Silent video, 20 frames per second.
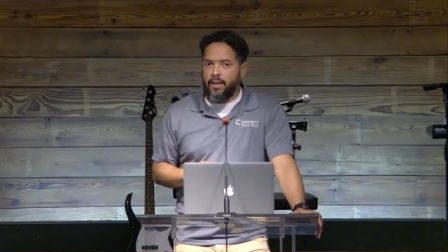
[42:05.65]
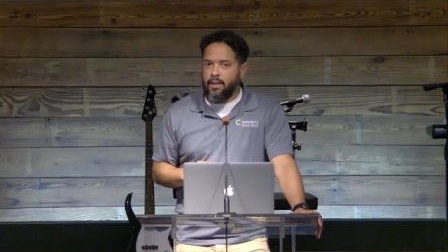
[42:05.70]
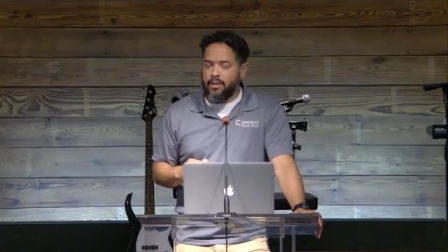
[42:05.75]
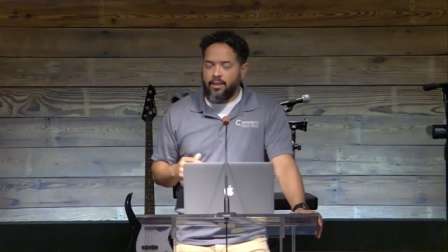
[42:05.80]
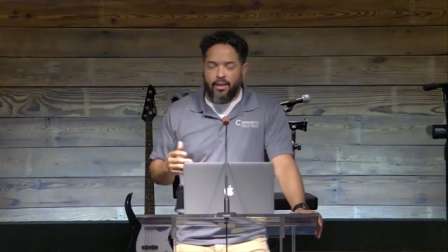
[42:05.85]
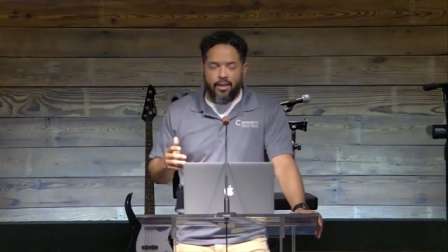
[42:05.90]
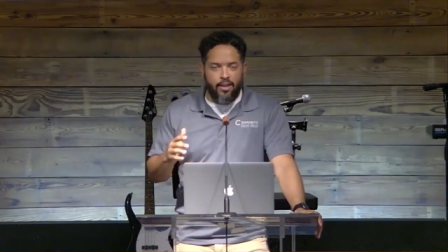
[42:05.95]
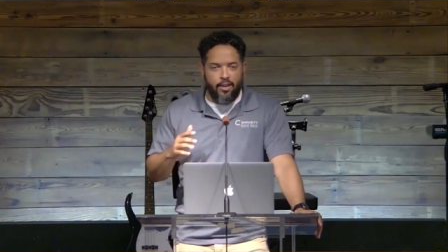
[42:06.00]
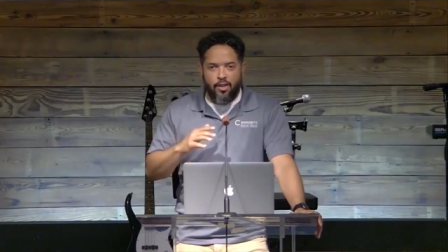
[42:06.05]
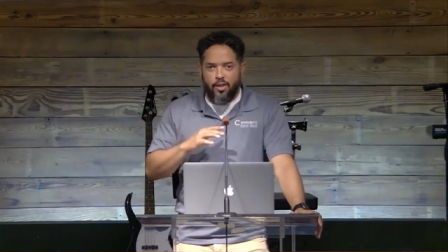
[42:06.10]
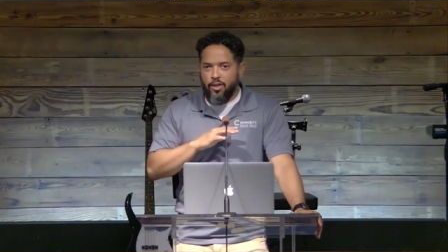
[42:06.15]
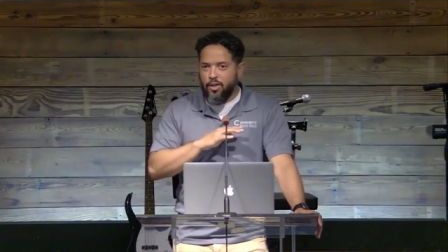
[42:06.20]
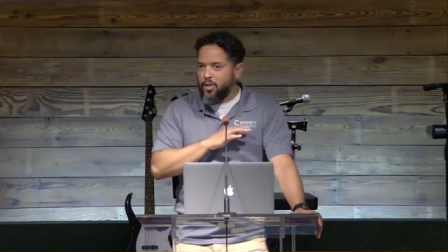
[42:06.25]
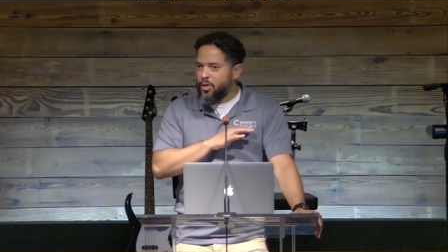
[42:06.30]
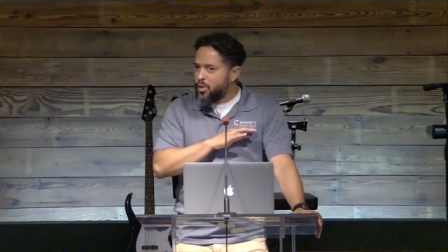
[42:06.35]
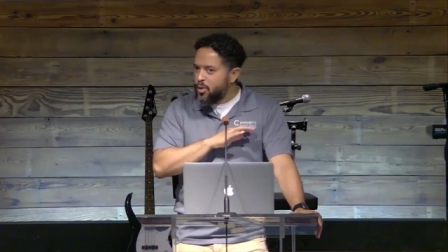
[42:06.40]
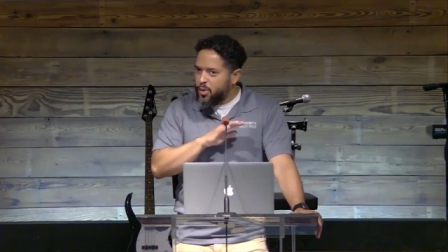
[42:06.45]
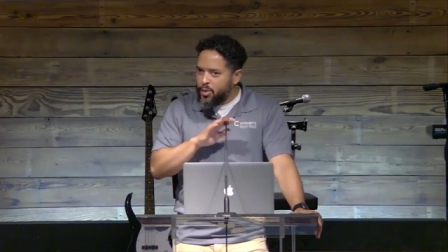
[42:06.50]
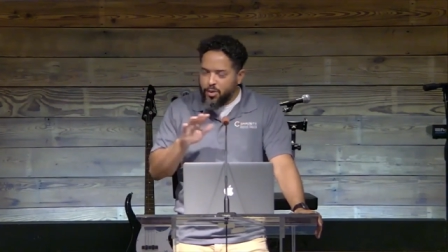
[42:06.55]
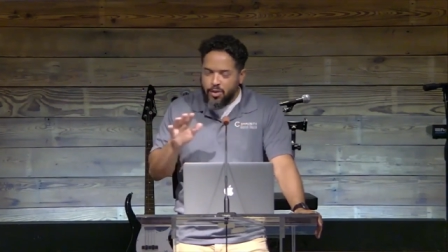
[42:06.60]
A
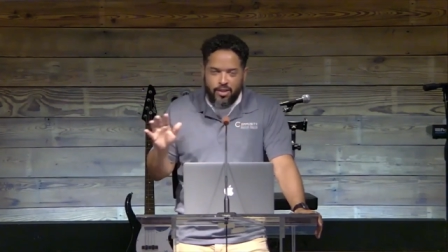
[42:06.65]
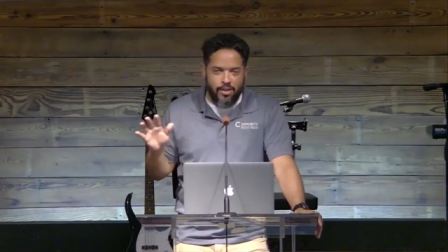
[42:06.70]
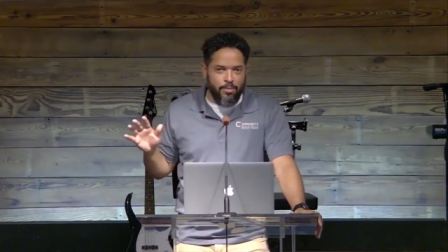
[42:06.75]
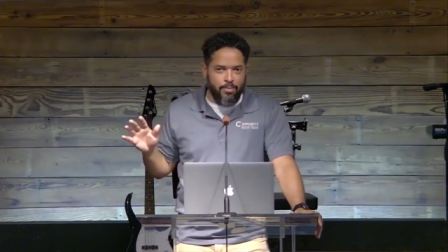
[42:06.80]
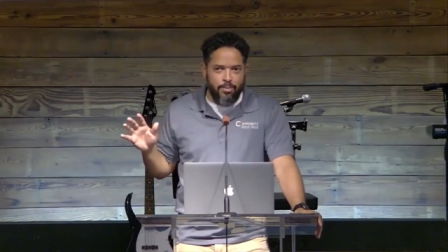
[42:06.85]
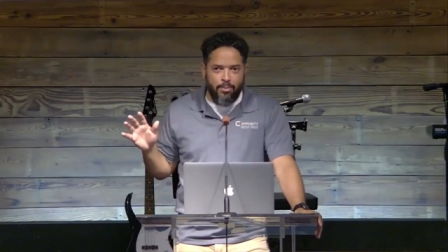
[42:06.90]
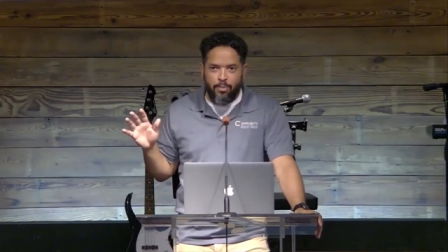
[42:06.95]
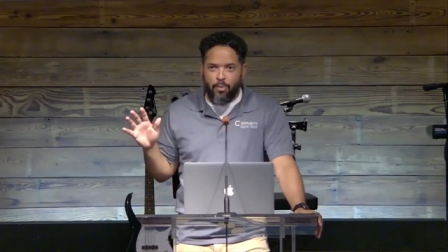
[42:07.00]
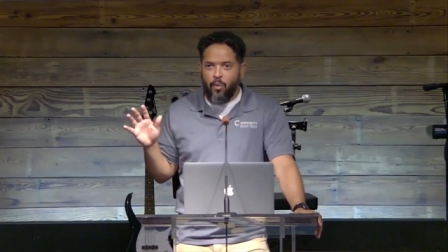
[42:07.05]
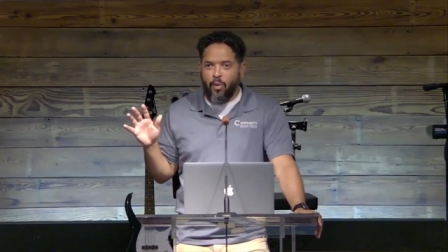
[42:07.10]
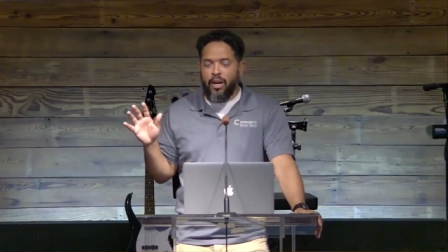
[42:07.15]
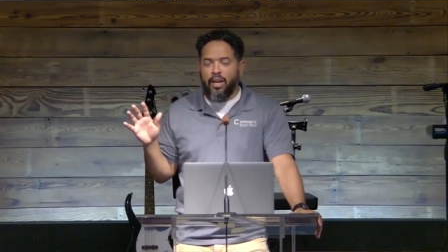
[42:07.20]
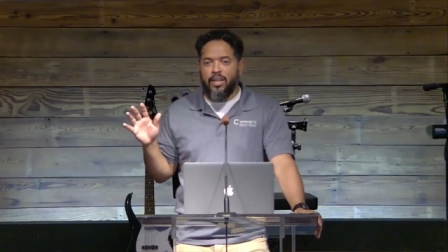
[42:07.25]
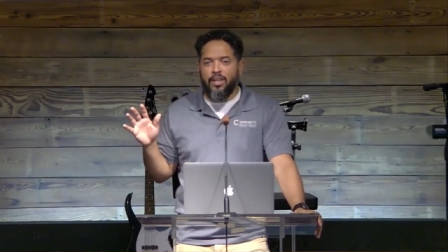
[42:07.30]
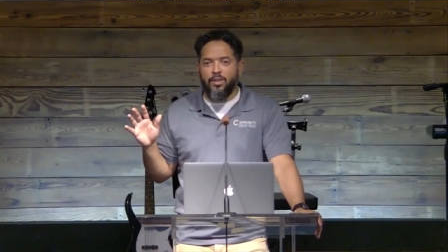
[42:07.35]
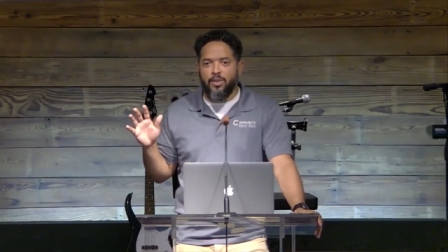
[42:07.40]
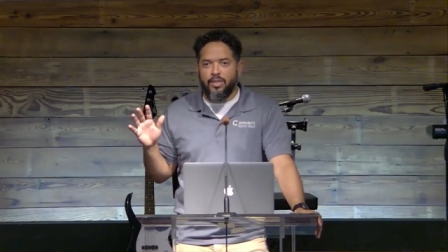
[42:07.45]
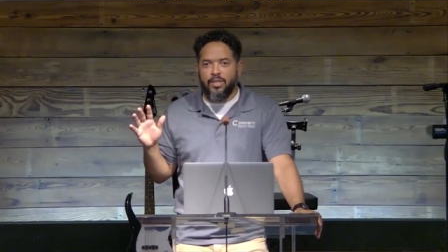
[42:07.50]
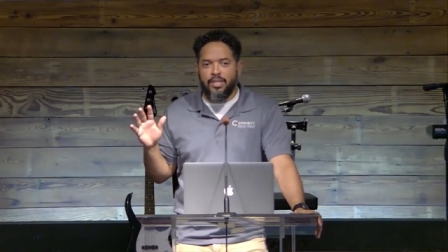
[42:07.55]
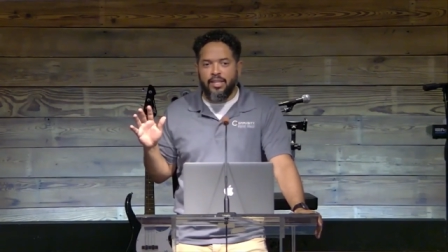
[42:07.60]
huge way you
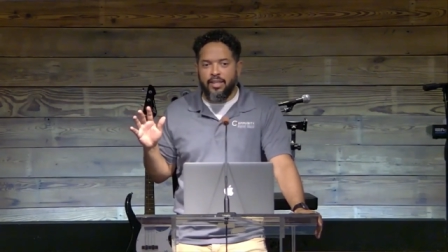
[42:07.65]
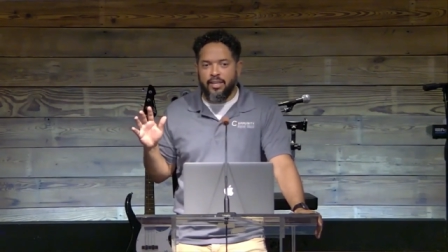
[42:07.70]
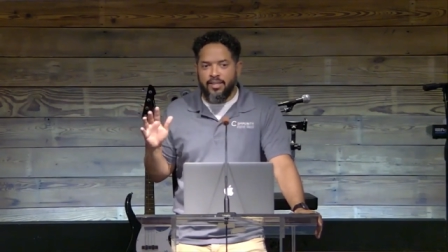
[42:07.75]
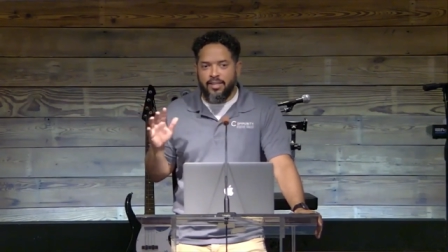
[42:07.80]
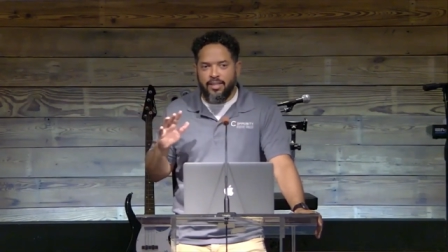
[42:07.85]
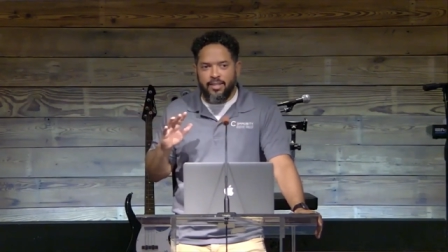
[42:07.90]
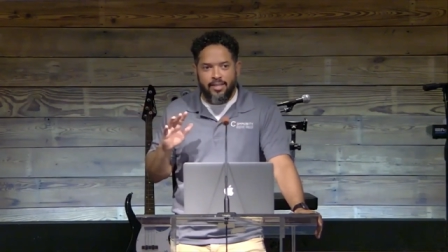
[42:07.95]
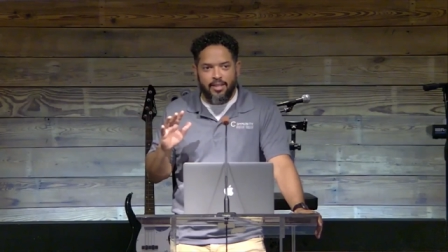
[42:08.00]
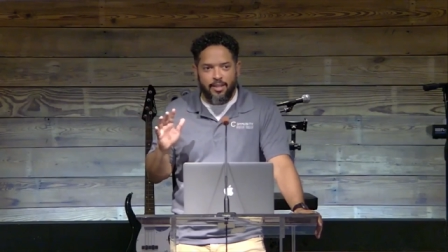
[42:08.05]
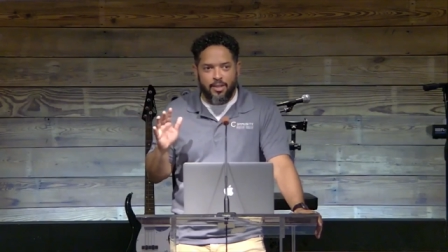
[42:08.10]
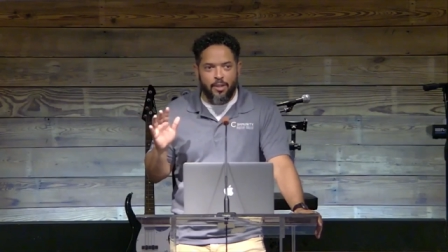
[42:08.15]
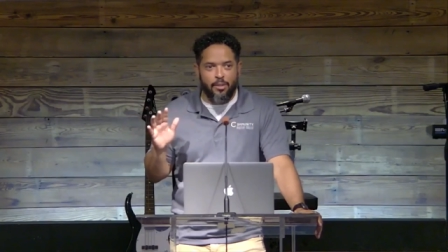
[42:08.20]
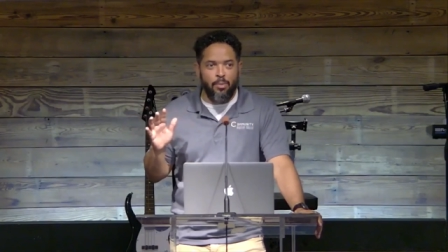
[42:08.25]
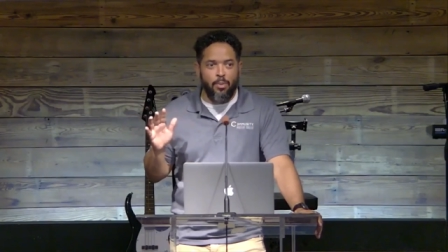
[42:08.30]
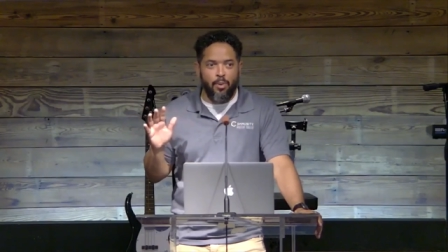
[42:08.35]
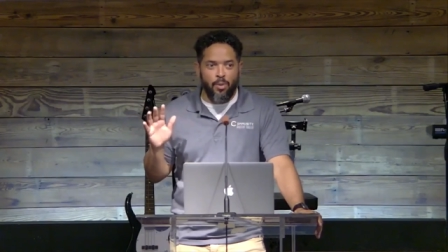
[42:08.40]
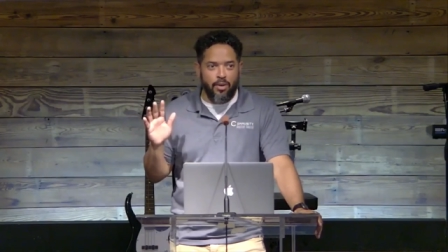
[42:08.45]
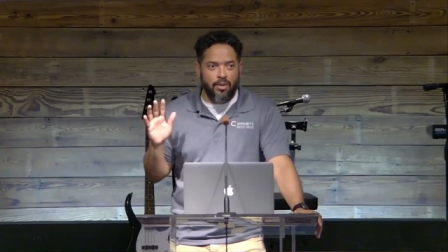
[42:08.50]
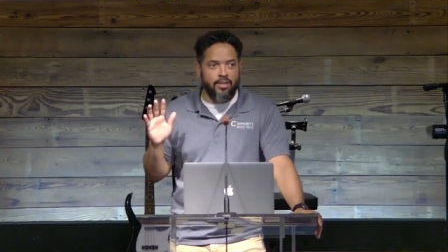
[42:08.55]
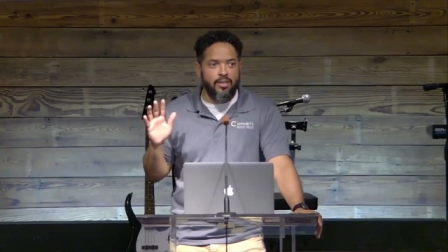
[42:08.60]
see this is in
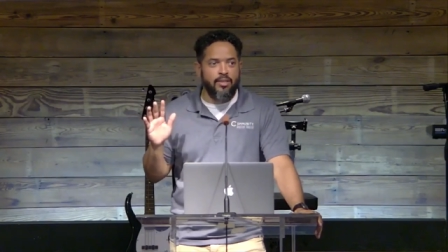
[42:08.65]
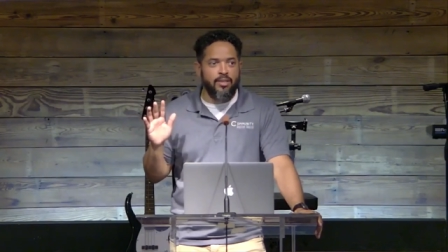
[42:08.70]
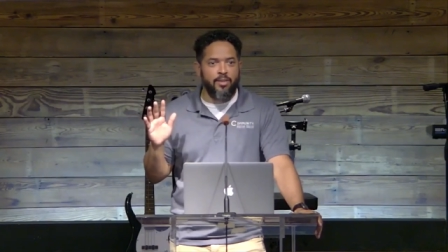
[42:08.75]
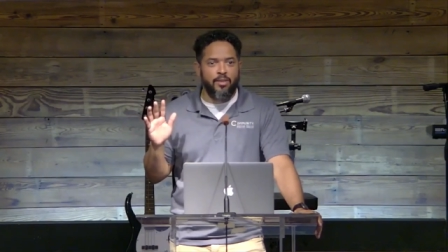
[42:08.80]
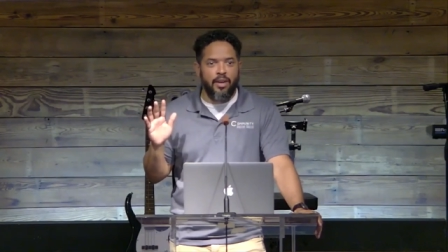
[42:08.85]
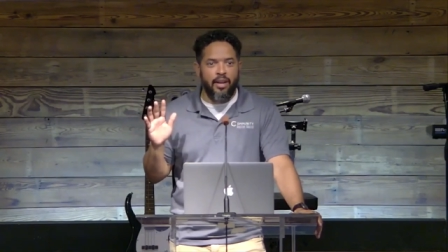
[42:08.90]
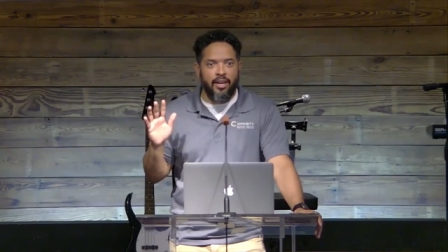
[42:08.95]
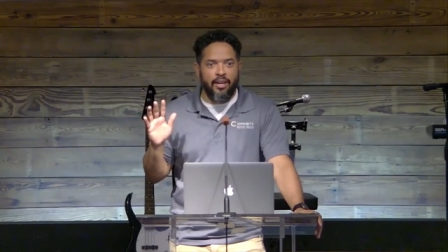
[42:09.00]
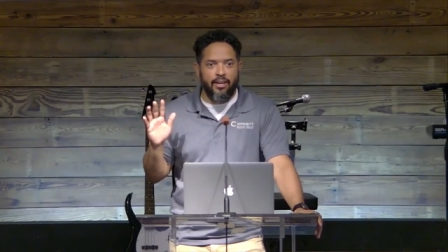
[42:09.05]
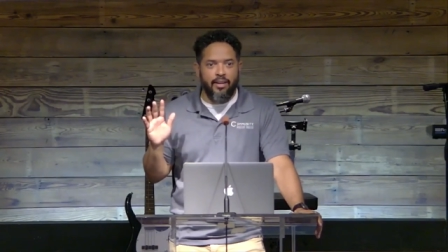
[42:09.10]
sports, right?